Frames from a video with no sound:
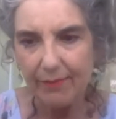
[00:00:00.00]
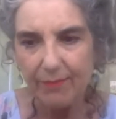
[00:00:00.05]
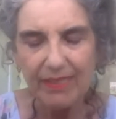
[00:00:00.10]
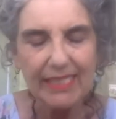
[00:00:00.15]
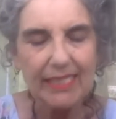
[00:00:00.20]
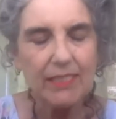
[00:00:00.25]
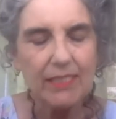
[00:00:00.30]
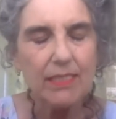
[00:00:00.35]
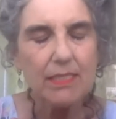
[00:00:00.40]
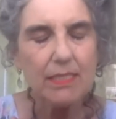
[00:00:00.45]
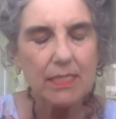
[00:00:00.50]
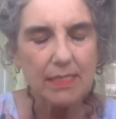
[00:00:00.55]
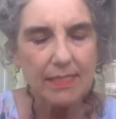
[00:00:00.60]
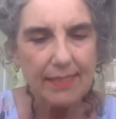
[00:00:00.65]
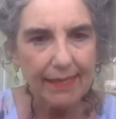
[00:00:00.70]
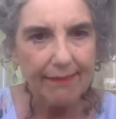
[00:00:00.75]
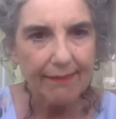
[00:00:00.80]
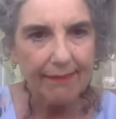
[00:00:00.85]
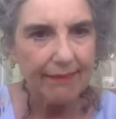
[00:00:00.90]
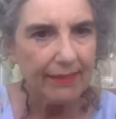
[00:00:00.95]
I mean, he just
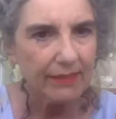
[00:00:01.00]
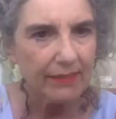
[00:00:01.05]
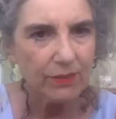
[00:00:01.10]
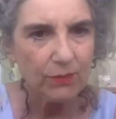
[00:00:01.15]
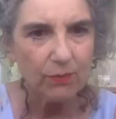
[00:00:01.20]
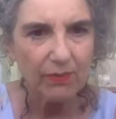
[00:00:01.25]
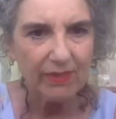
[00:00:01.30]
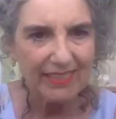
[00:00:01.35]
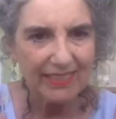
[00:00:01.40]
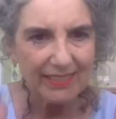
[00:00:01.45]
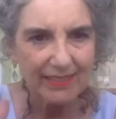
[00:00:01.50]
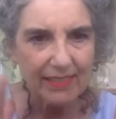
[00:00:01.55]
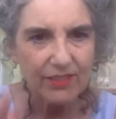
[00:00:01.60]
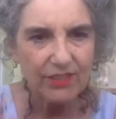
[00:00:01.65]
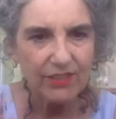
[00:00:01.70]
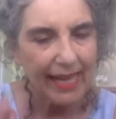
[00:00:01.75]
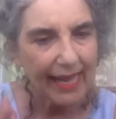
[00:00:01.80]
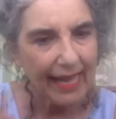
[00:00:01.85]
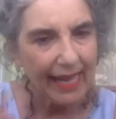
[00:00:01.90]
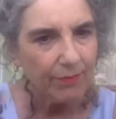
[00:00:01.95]
said this with such
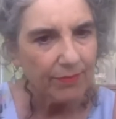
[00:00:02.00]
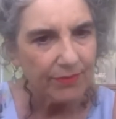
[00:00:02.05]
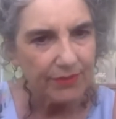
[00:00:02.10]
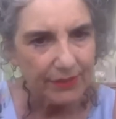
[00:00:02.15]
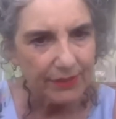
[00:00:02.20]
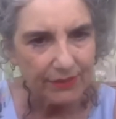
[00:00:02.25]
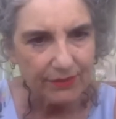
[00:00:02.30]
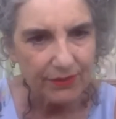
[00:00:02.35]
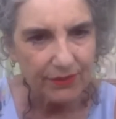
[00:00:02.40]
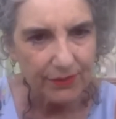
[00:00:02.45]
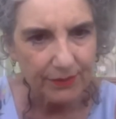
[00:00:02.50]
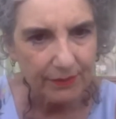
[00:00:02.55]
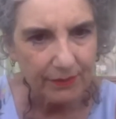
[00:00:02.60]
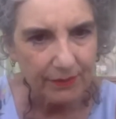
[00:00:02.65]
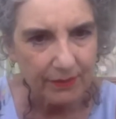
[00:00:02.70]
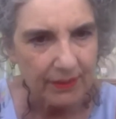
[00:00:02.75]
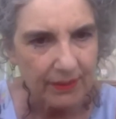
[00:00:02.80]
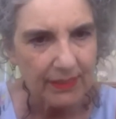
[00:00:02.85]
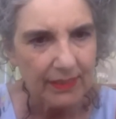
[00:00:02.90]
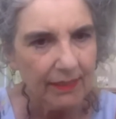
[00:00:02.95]
absolute
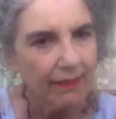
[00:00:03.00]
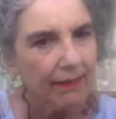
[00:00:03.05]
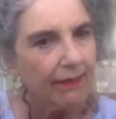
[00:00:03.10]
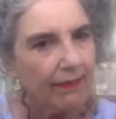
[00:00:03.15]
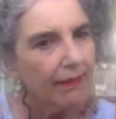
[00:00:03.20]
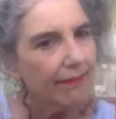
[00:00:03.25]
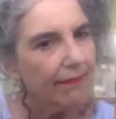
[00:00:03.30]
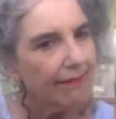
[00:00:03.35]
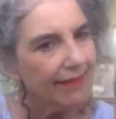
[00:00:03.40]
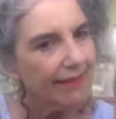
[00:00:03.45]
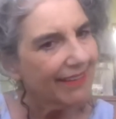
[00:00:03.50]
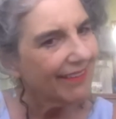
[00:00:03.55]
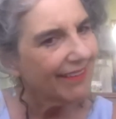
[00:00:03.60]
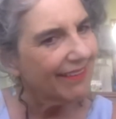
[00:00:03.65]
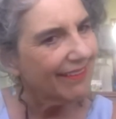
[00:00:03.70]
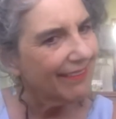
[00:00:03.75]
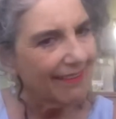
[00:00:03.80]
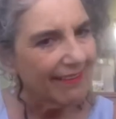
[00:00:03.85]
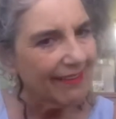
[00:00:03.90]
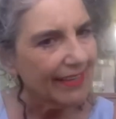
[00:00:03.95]
certainty that
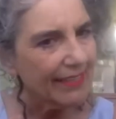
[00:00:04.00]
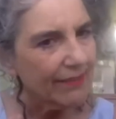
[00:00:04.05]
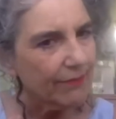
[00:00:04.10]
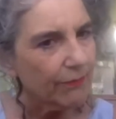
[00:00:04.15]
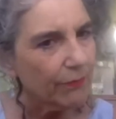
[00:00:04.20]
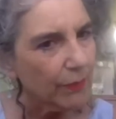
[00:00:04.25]
it